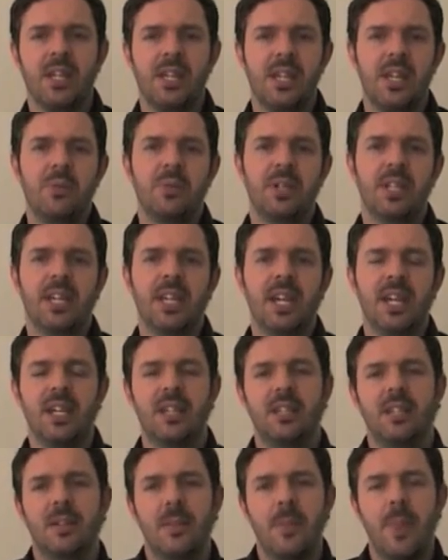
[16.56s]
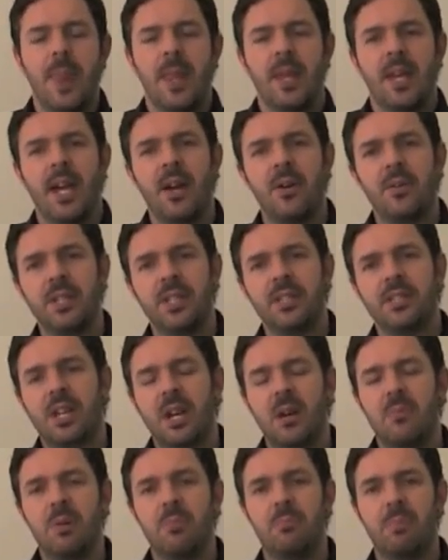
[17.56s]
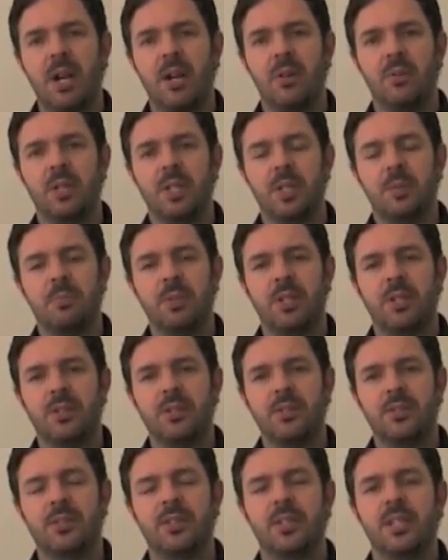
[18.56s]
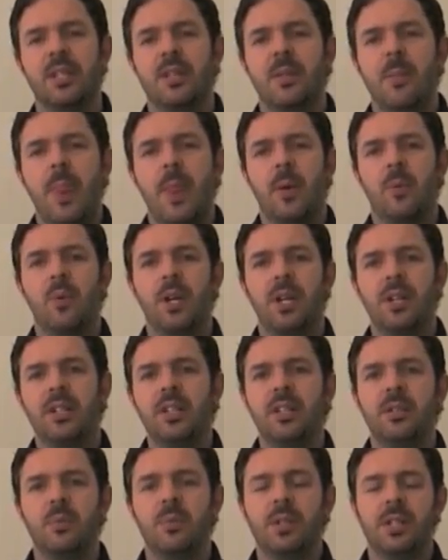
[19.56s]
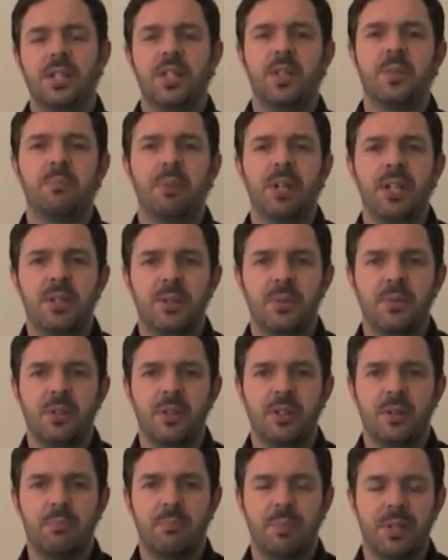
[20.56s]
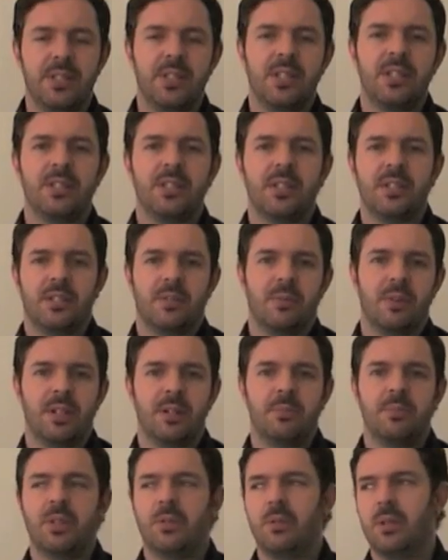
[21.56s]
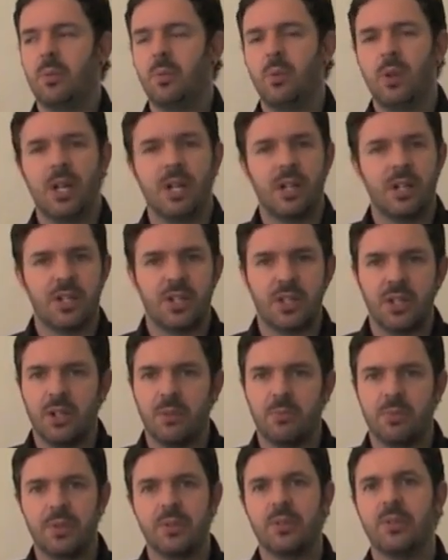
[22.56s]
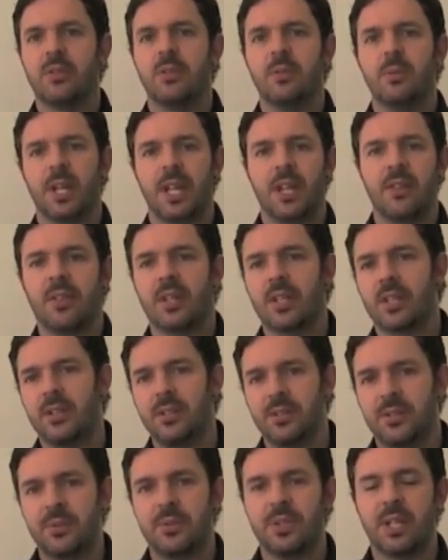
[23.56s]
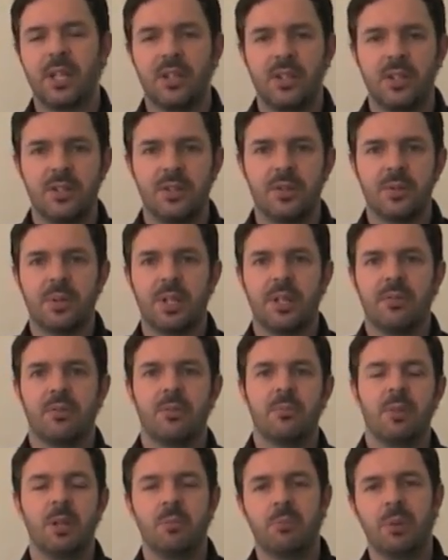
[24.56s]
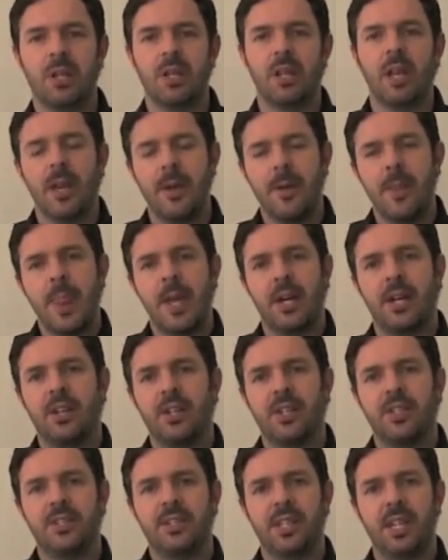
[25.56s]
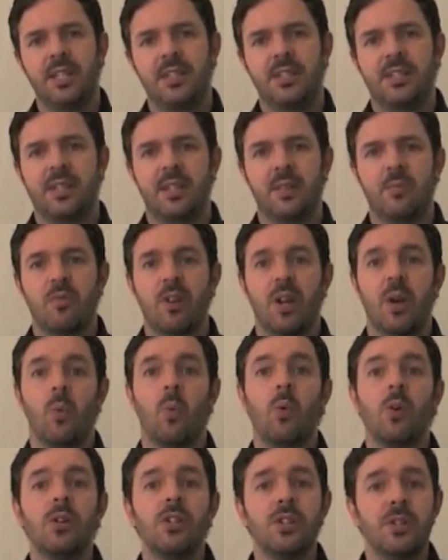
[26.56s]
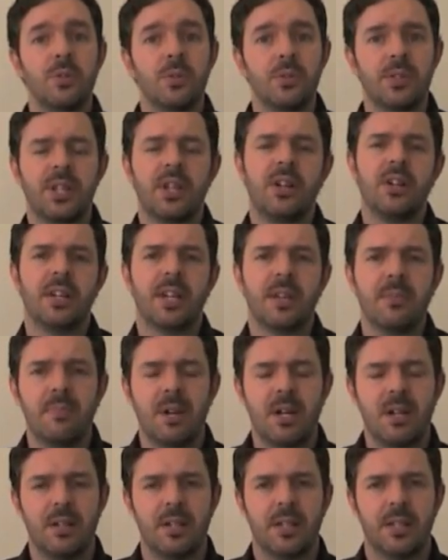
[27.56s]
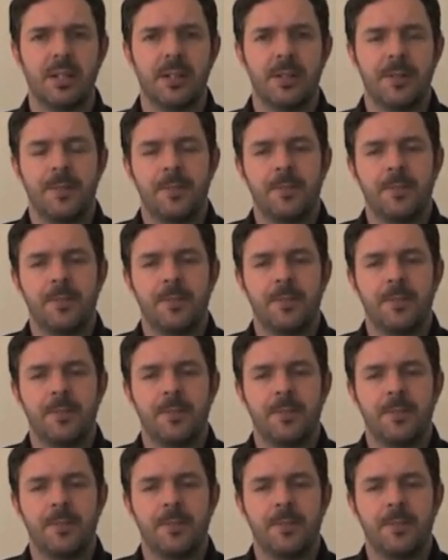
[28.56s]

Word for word: Now, again, how this come about is because when I, when I speak to a lot of businesses, when I'm doing workshops or, or whatever, consultations, whatever it may be, and I say to them, right, what's your target market?